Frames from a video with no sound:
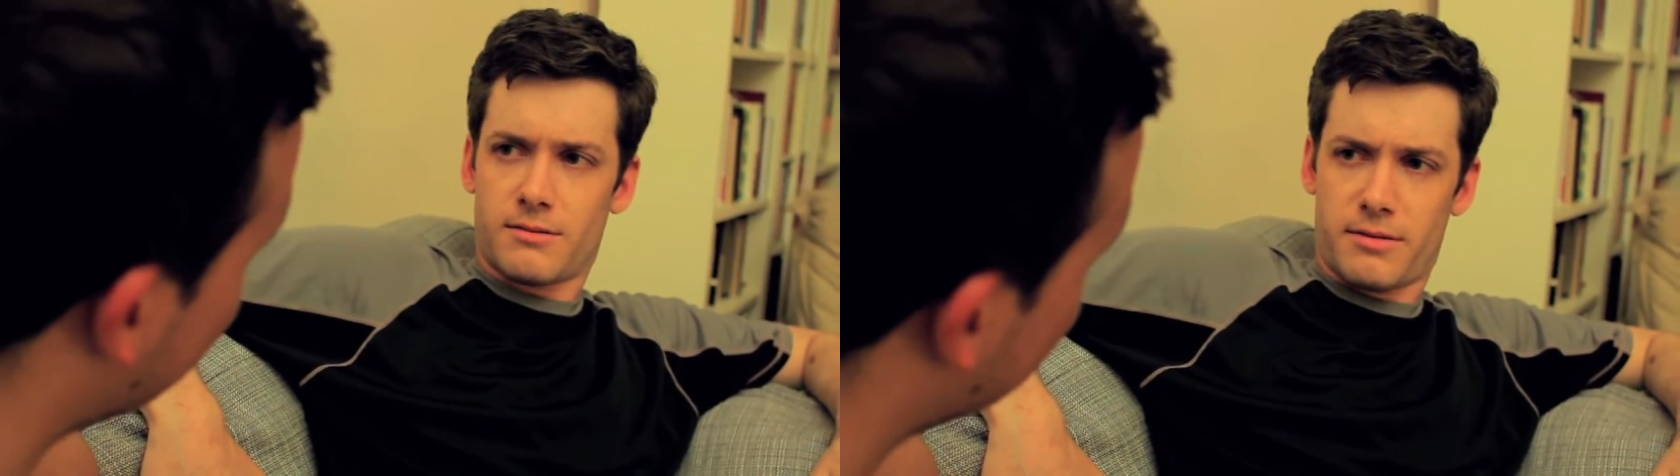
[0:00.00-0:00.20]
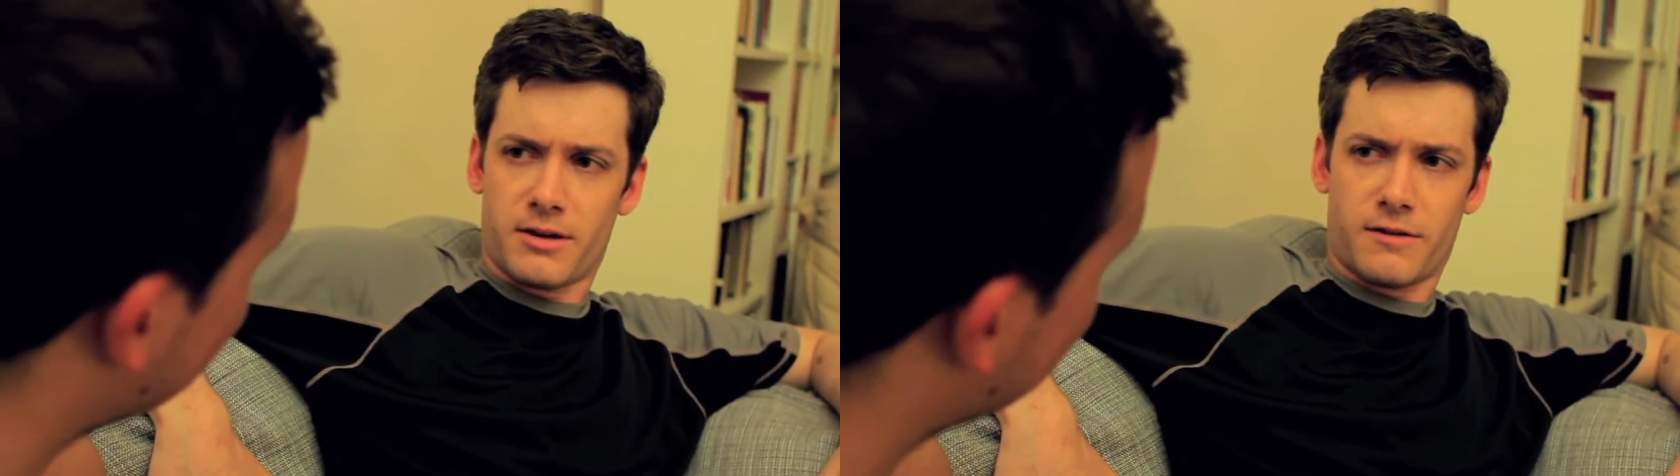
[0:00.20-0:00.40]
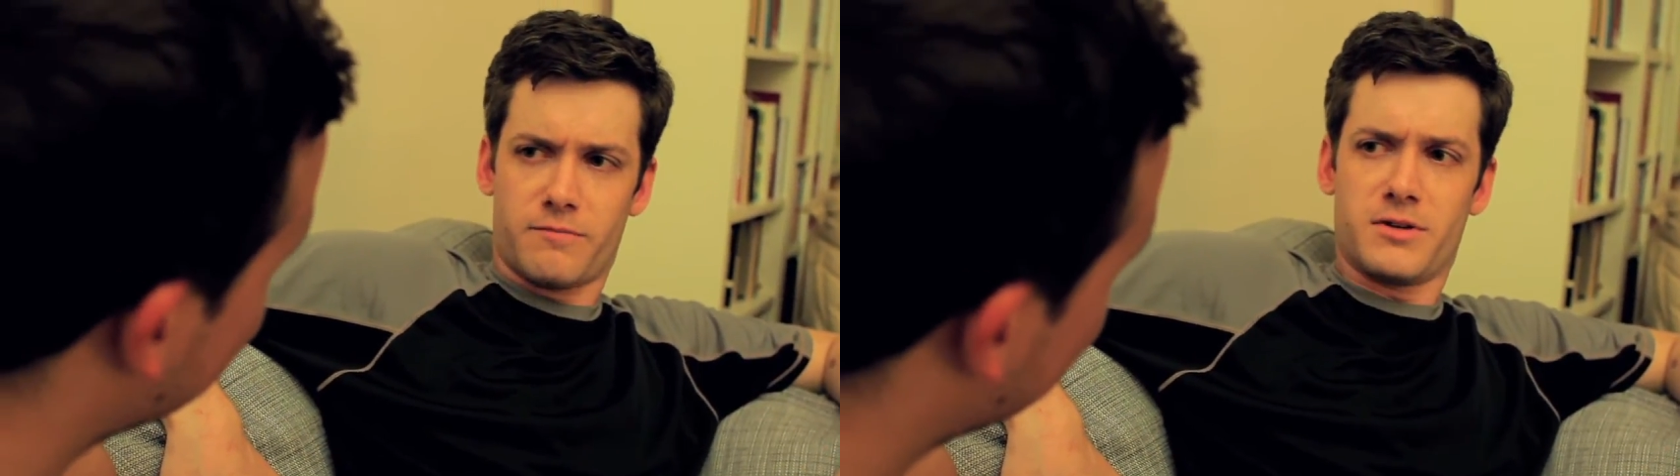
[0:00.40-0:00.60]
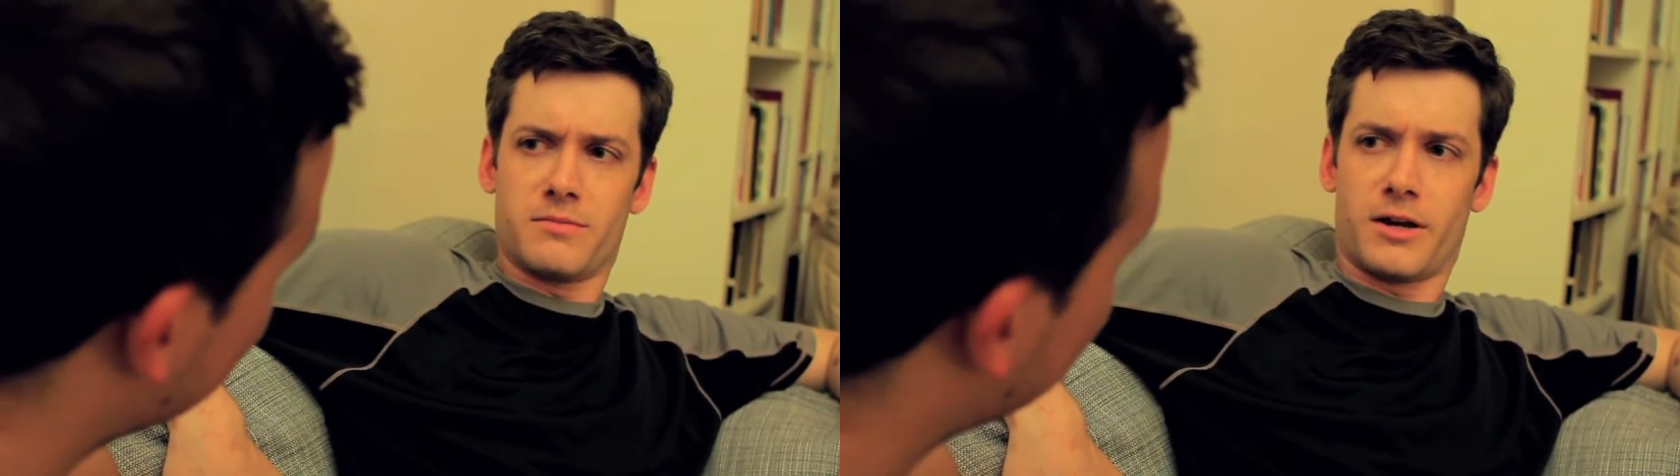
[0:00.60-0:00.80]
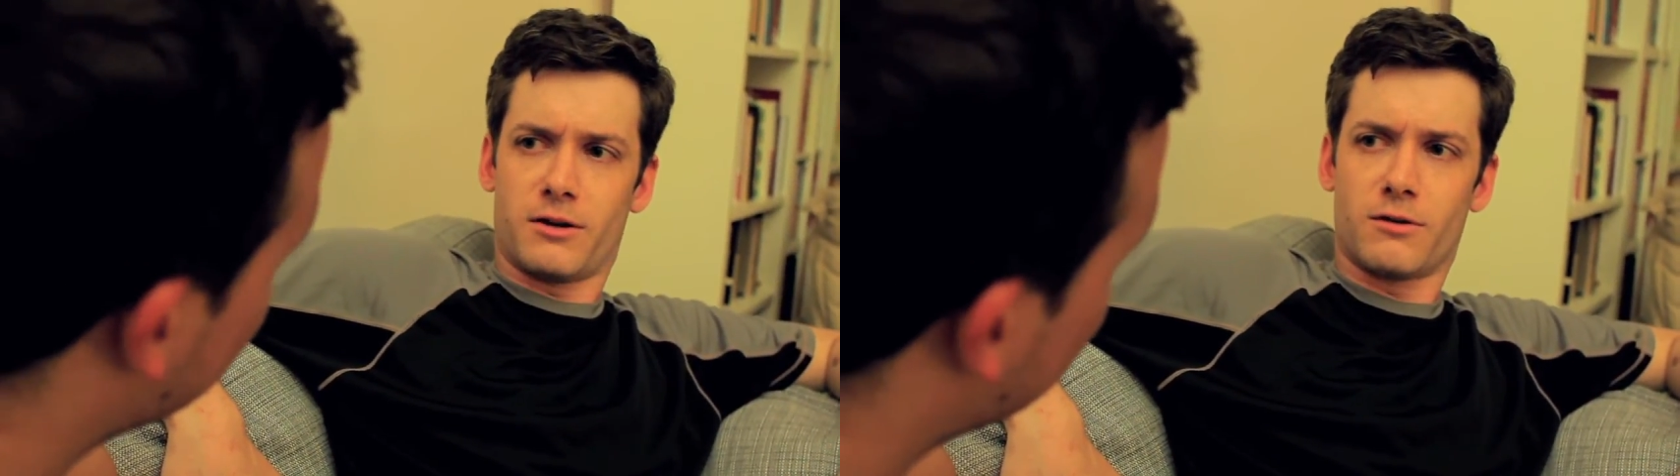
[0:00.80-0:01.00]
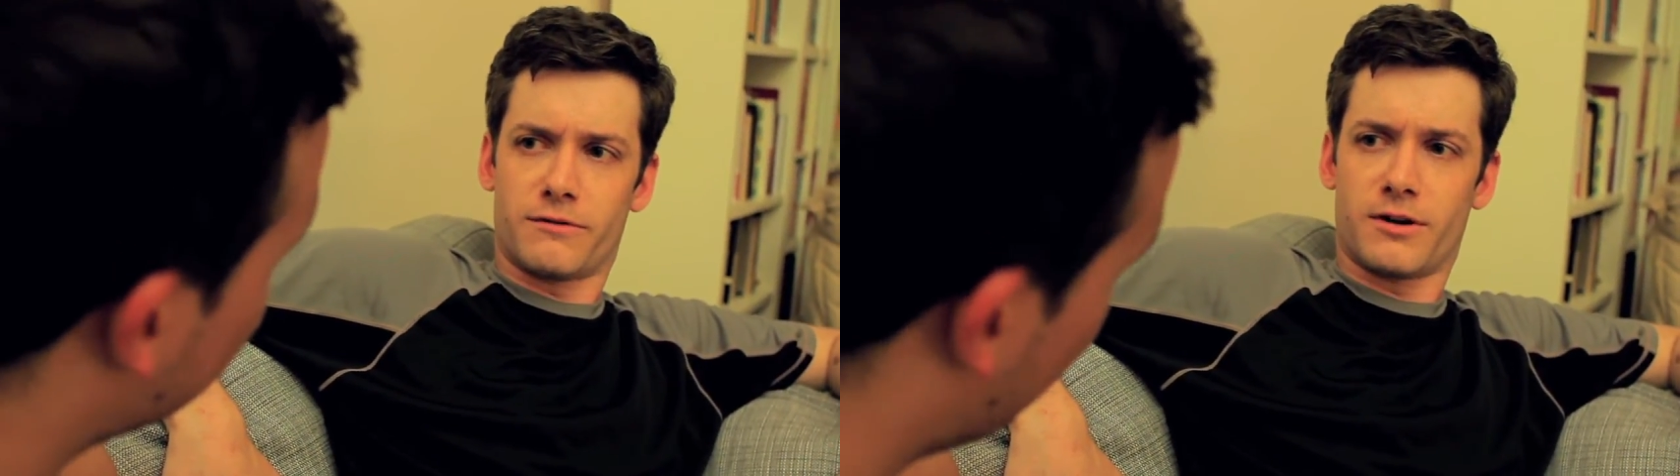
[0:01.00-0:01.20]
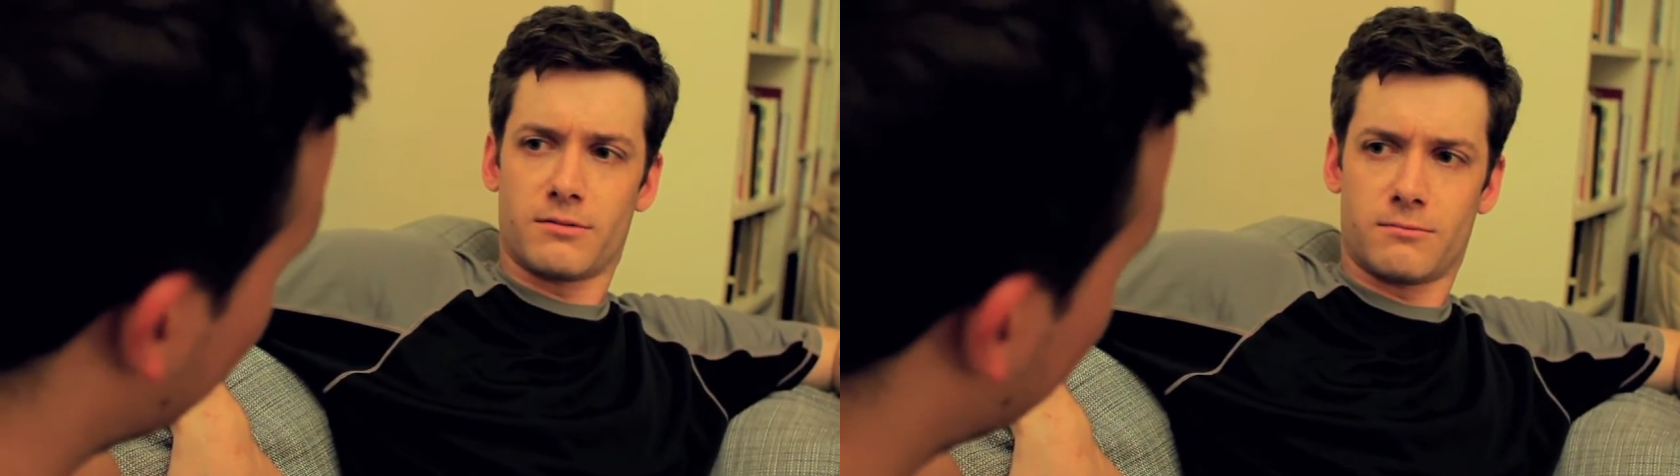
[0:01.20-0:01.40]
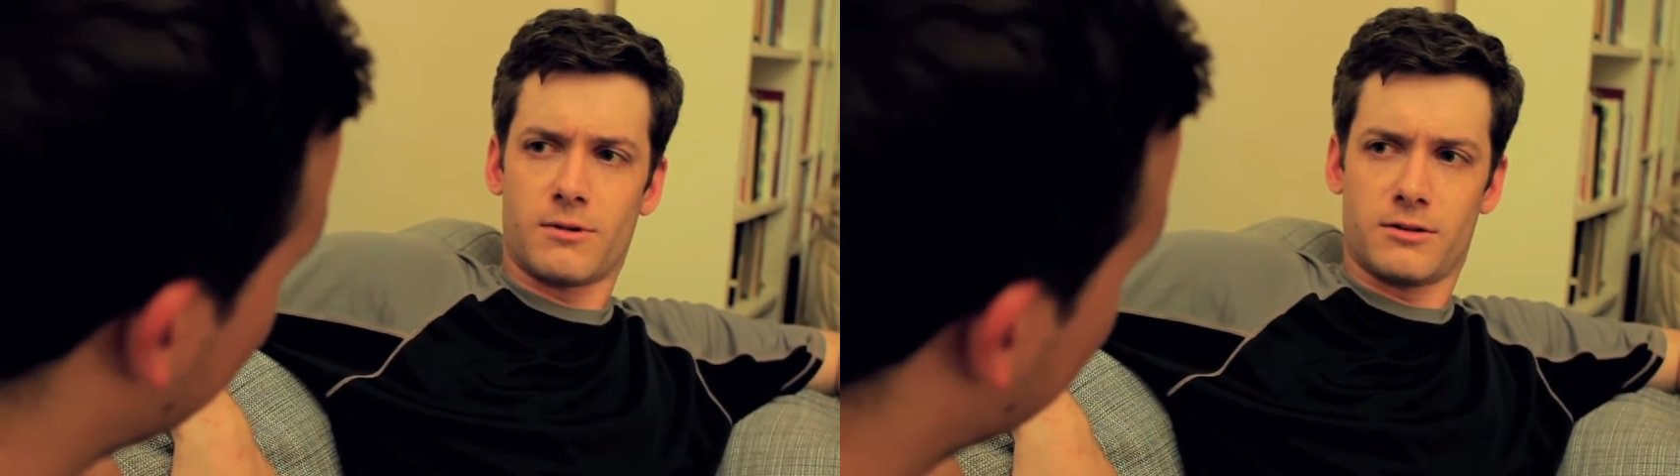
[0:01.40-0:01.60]
think of me and my girlfriend
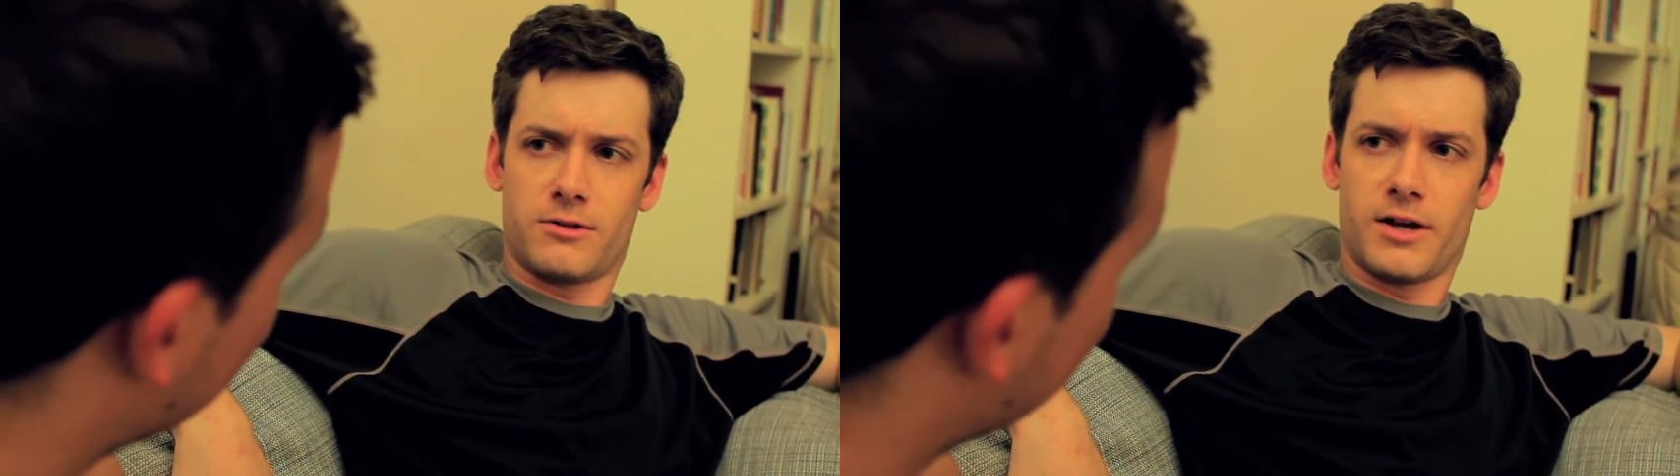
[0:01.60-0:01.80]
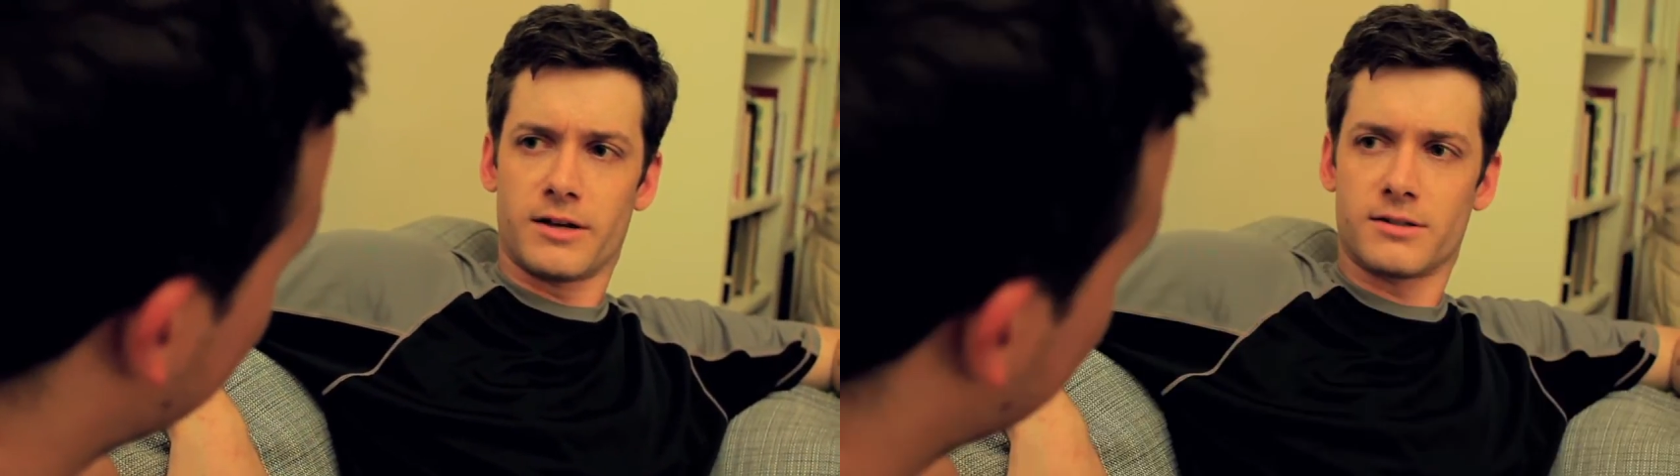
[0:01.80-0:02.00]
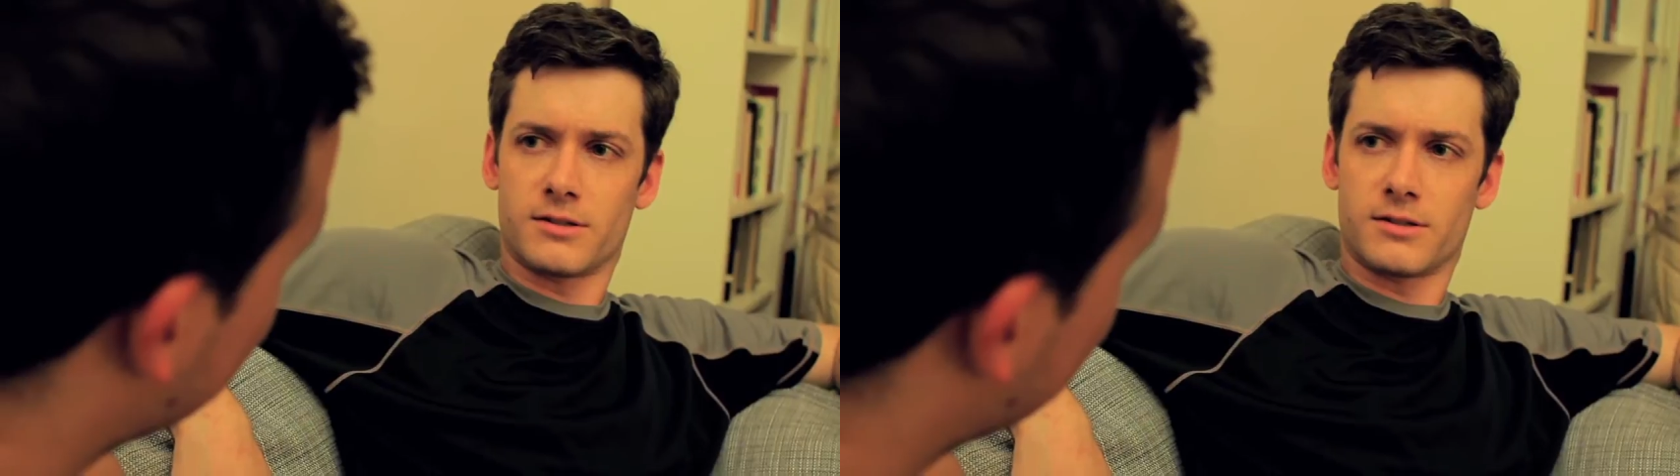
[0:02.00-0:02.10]
right. while you guys...